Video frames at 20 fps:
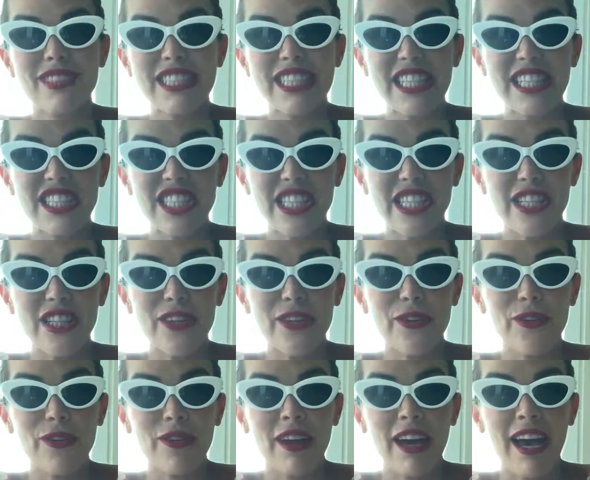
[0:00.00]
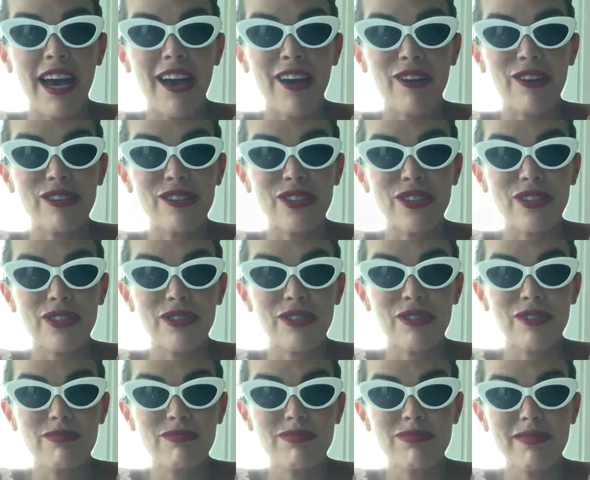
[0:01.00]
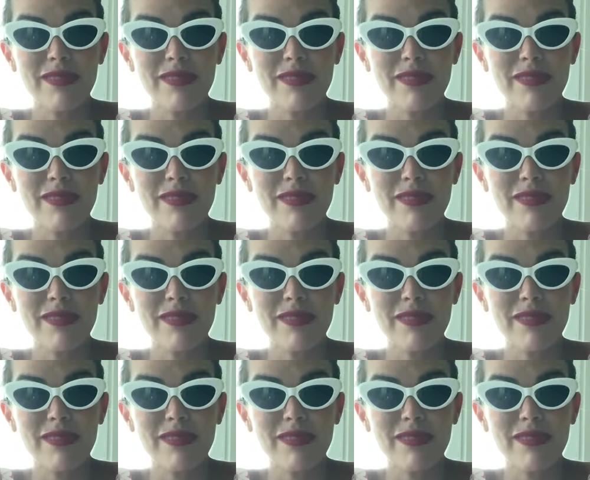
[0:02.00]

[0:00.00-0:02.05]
teaching you how to